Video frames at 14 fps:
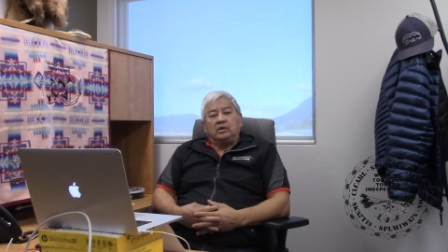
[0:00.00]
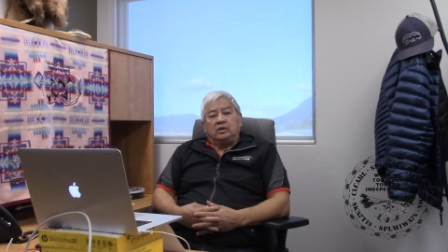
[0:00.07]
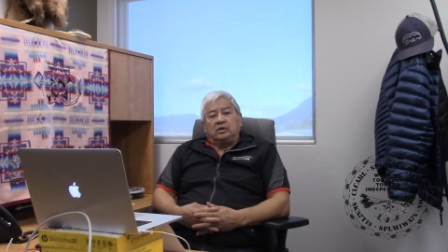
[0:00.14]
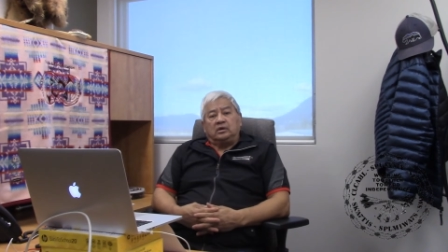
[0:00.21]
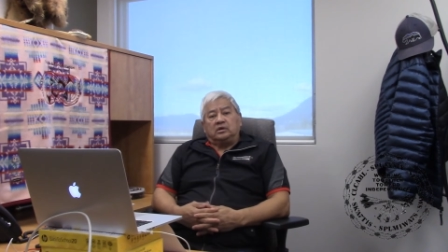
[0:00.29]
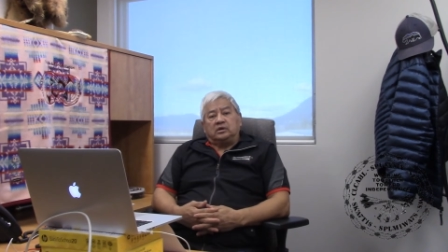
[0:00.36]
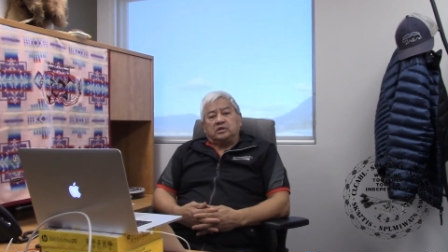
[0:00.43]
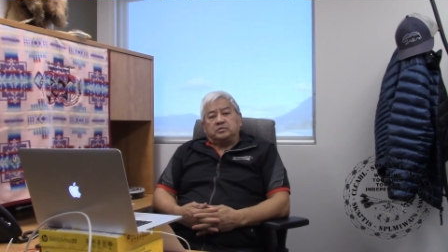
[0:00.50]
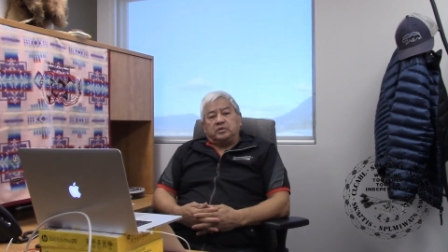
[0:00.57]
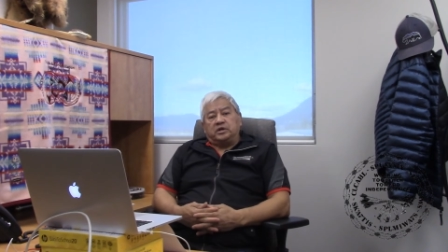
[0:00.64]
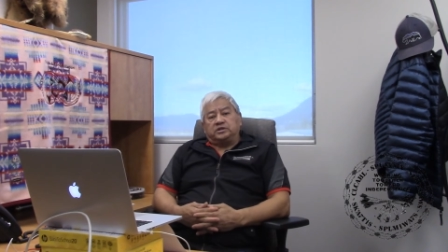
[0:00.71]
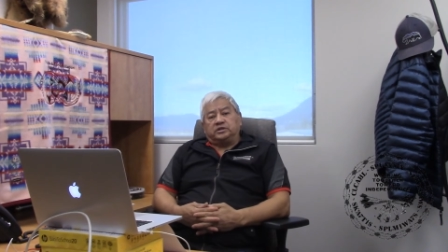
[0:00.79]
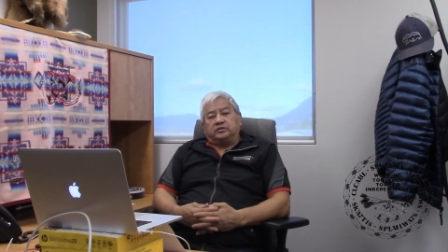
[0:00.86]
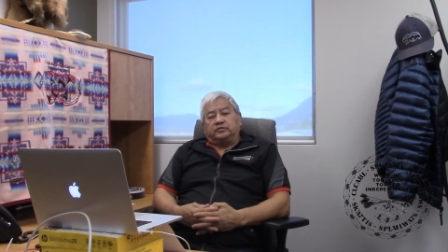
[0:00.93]
And
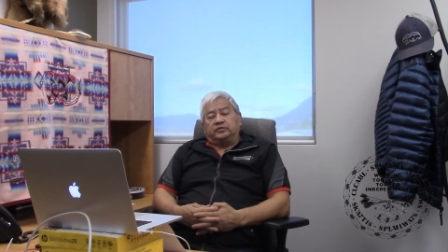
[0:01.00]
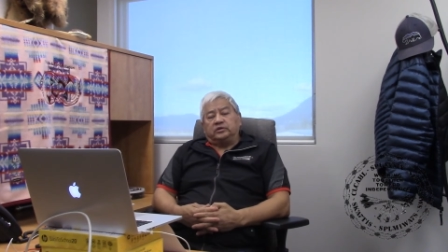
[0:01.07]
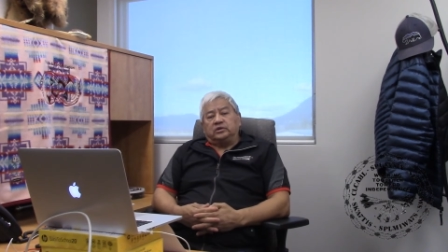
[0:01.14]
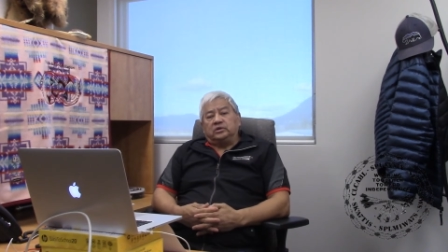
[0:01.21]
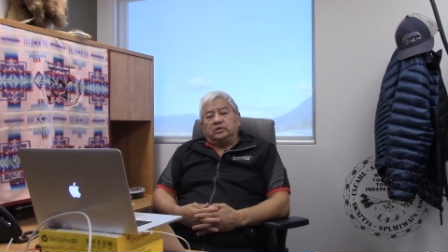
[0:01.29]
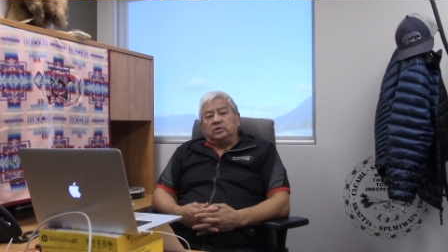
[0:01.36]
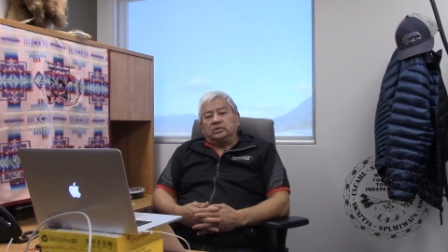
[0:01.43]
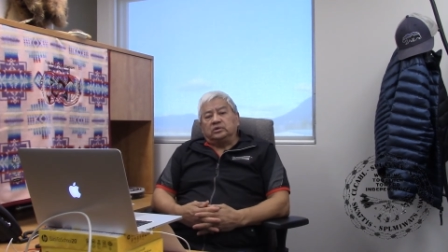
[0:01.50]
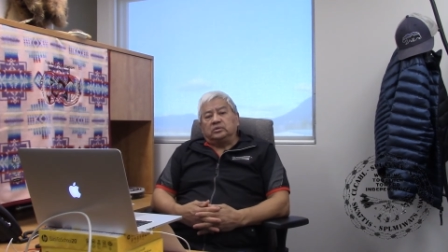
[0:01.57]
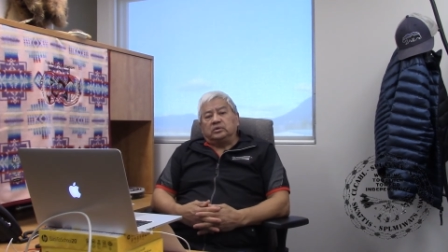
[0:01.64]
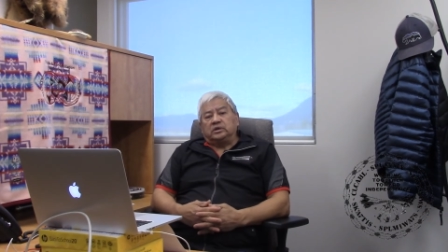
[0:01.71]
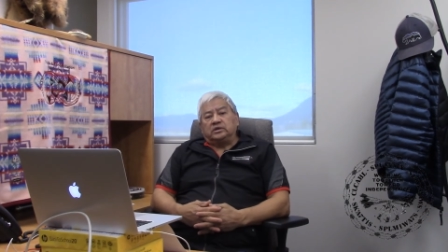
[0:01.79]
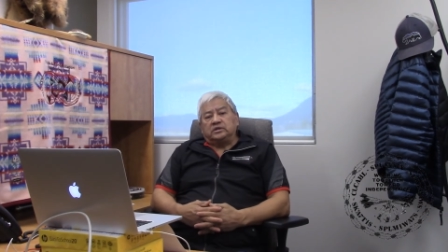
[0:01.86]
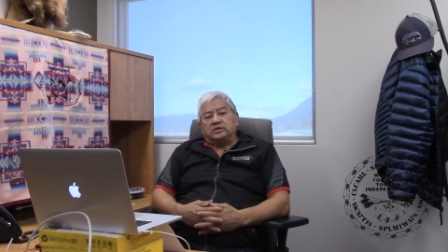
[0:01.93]
especially for the older
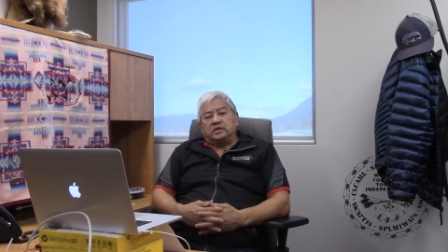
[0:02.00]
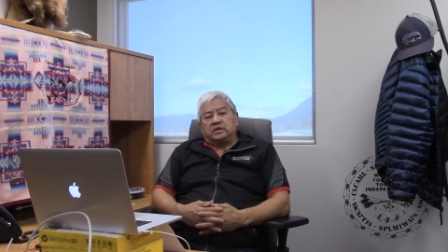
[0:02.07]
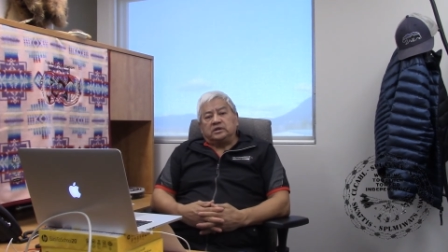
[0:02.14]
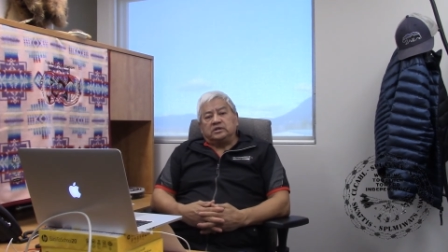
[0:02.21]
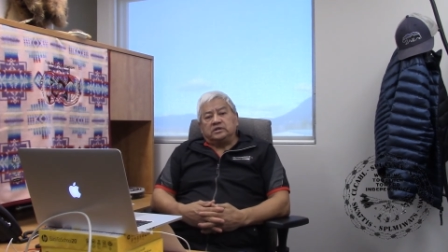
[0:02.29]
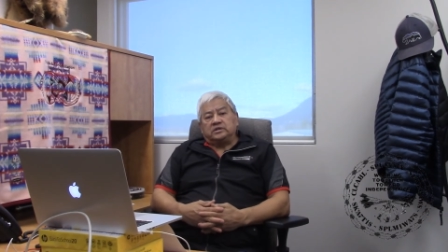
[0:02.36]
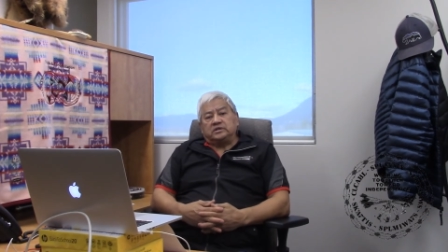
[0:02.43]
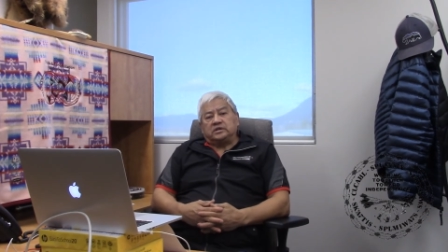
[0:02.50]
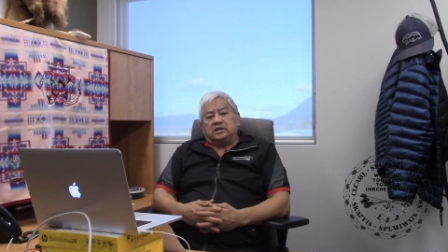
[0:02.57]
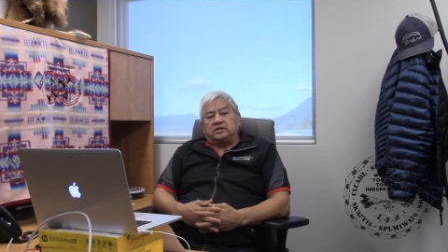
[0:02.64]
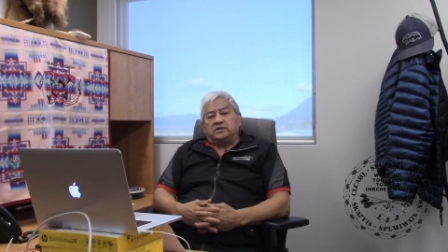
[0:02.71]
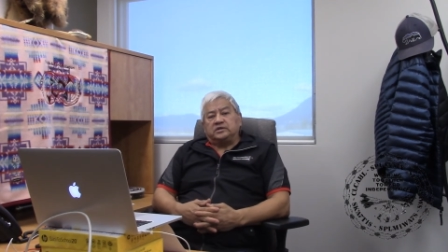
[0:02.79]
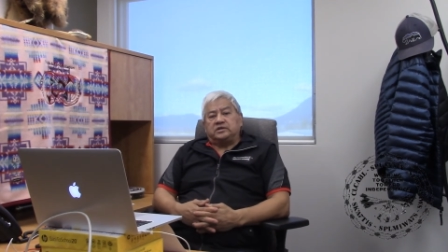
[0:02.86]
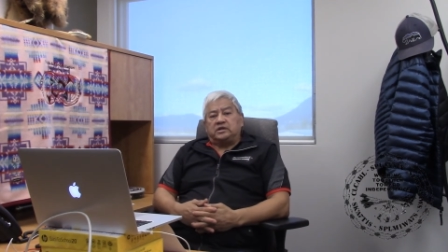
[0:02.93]
ones, uh, just
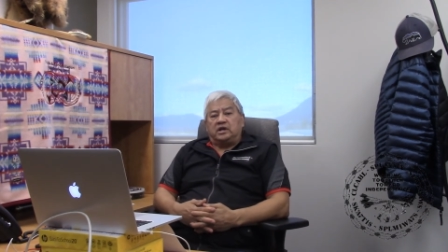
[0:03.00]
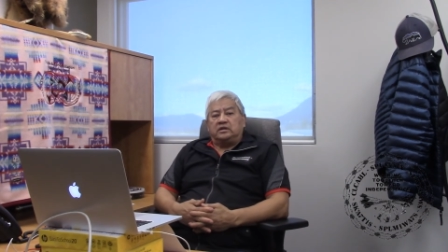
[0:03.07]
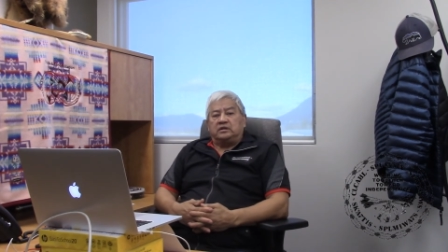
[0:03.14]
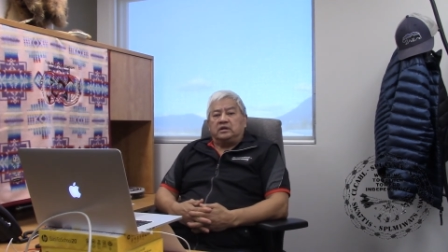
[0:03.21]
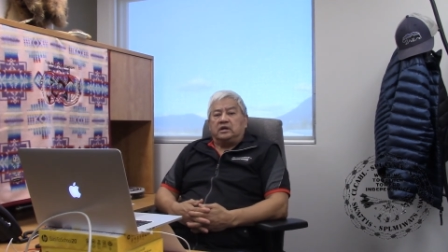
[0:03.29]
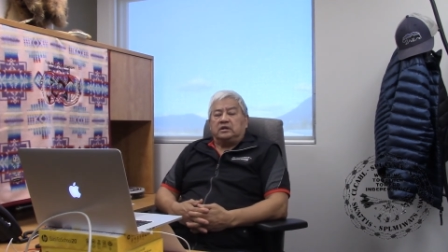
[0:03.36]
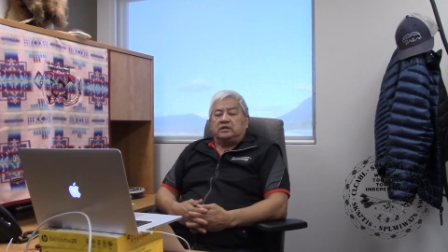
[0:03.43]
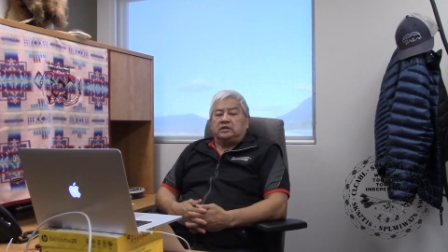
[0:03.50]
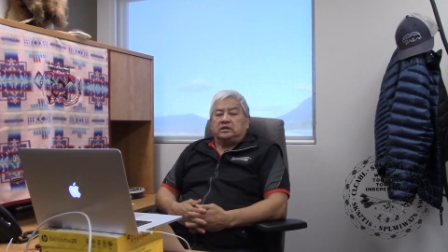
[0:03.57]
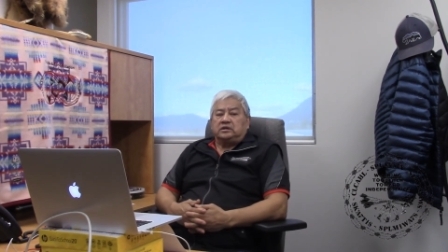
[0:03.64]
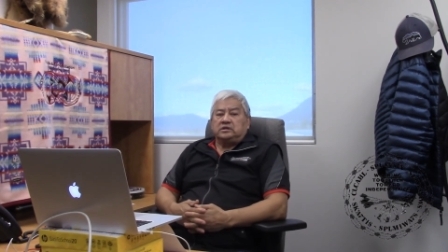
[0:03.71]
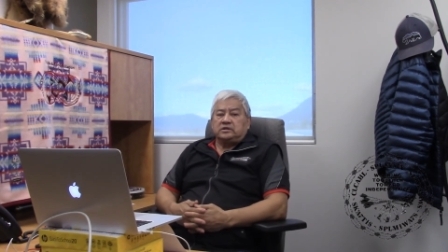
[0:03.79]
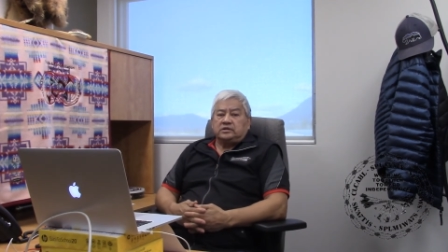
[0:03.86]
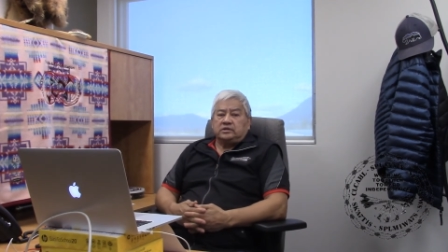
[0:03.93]
understand that, uh,
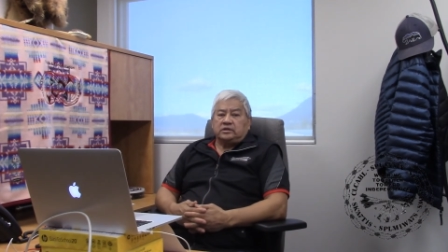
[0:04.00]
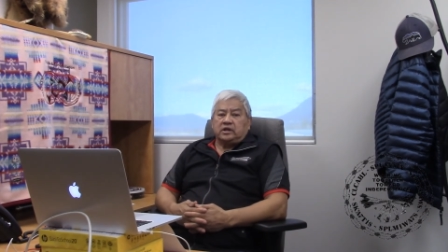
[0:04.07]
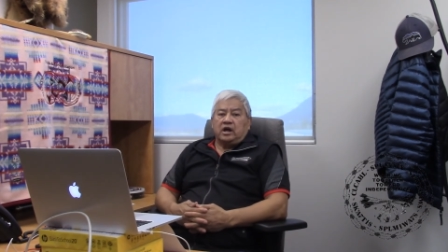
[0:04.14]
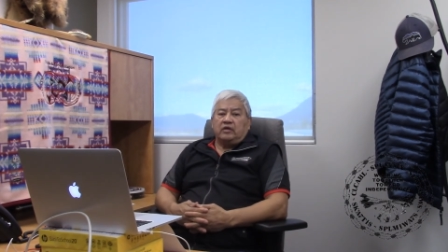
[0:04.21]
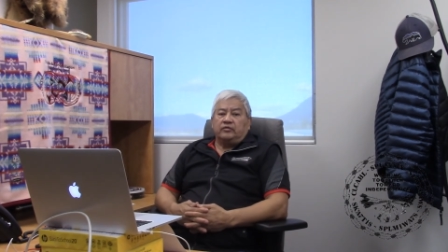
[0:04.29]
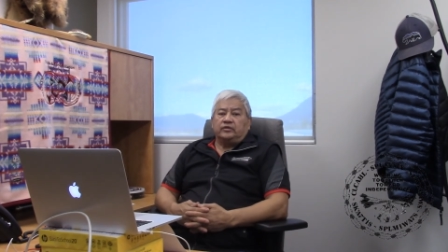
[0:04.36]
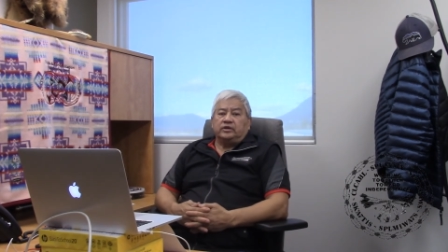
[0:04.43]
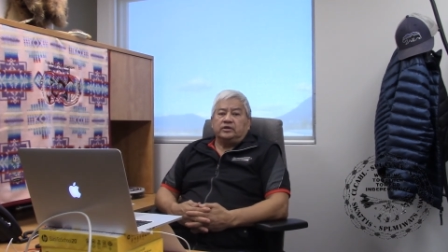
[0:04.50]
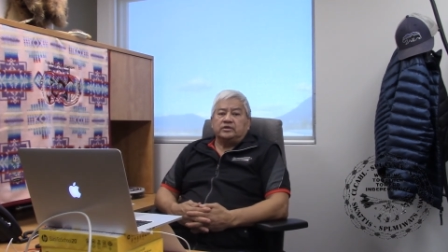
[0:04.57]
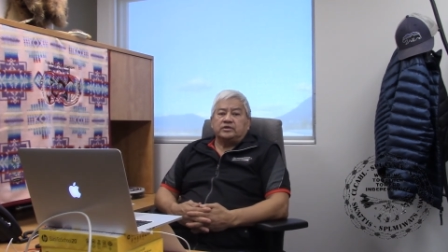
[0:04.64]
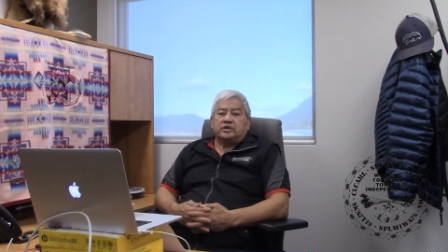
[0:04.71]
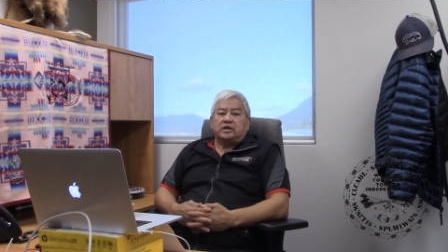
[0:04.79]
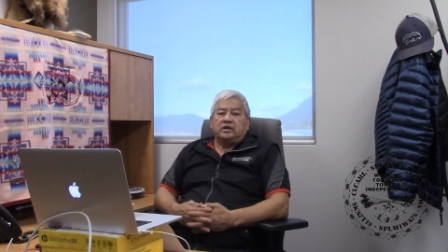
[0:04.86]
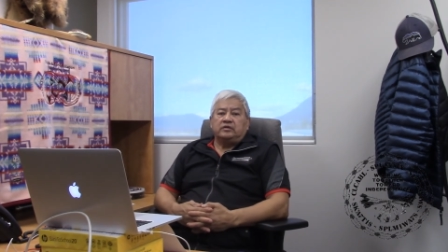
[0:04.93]
just look after
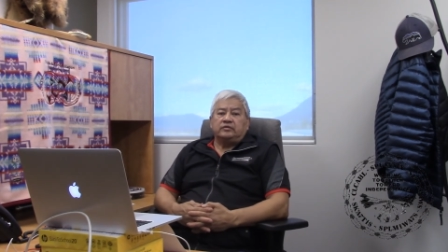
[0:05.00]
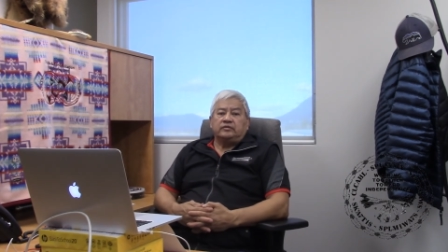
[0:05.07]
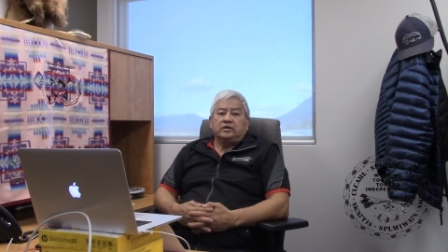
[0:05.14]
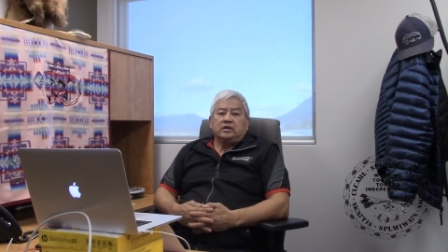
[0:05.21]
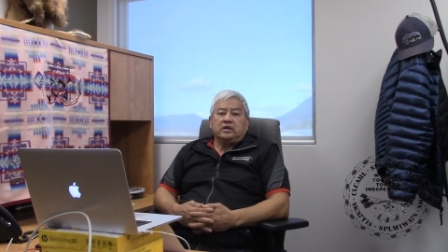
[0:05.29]
yourself